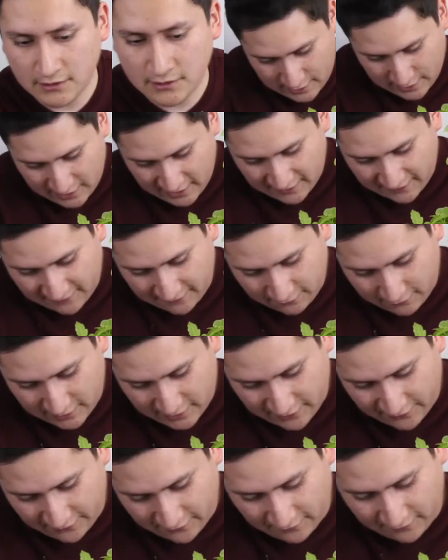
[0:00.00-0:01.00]
I guess what
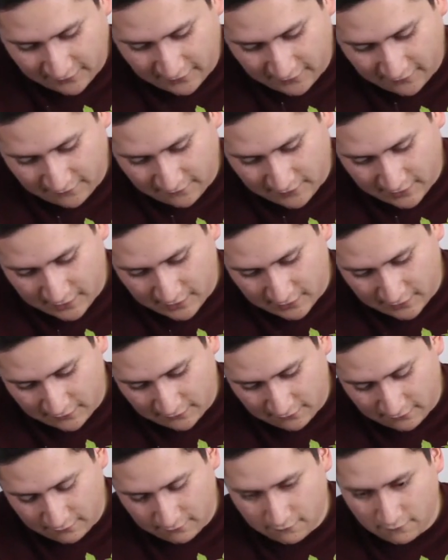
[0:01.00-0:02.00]
I should say is that
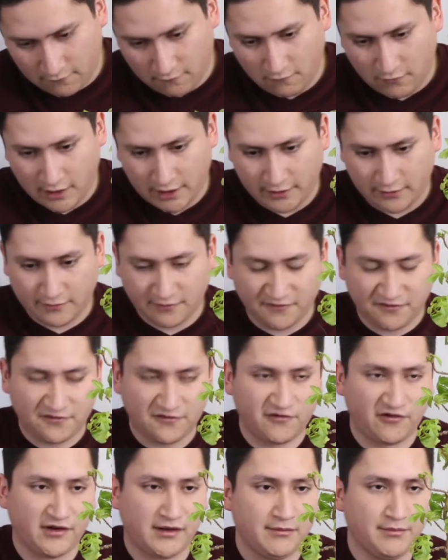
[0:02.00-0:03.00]
is wire is
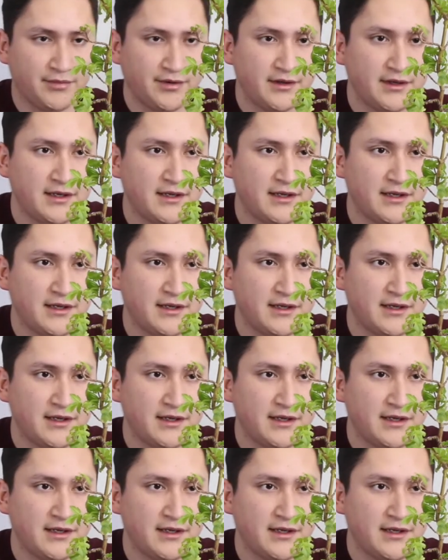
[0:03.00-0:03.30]
cheap,